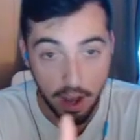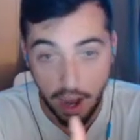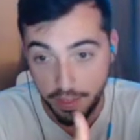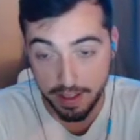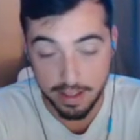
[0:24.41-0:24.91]

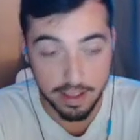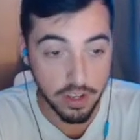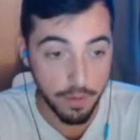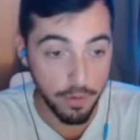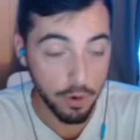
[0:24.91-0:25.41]
I think that these
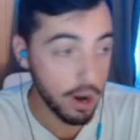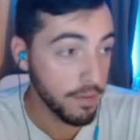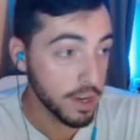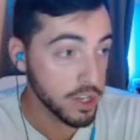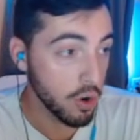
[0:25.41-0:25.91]

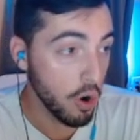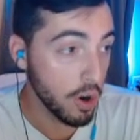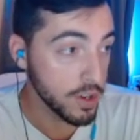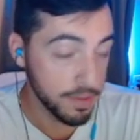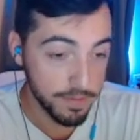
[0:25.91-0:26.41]
infographics are
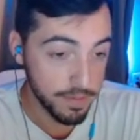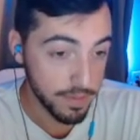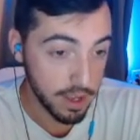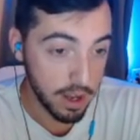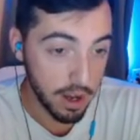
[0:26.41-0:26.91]
awesome.
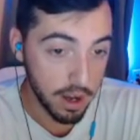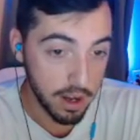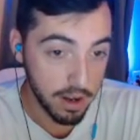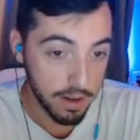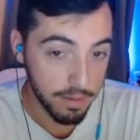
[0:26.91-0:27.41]

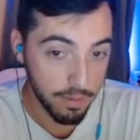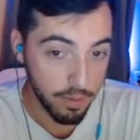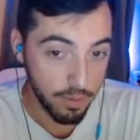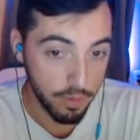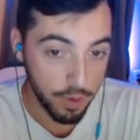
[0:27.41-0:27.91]
Uh,
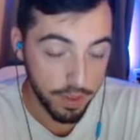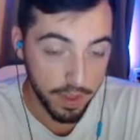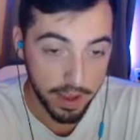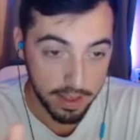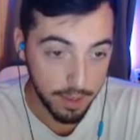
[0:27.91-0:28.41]
with
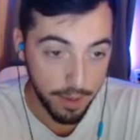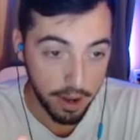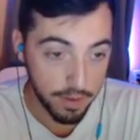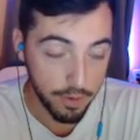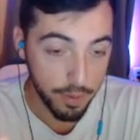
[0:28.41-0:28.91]
like the amount
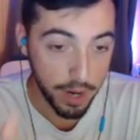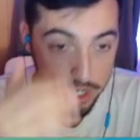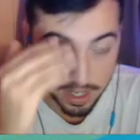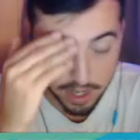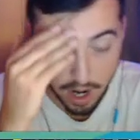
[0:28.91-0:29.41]
of
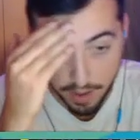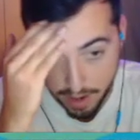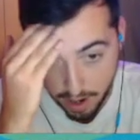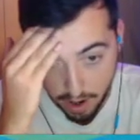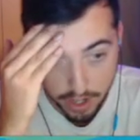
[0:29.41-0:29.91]
information that's on
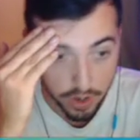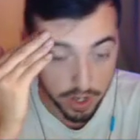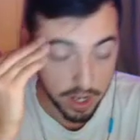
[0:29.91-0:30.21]
there and you can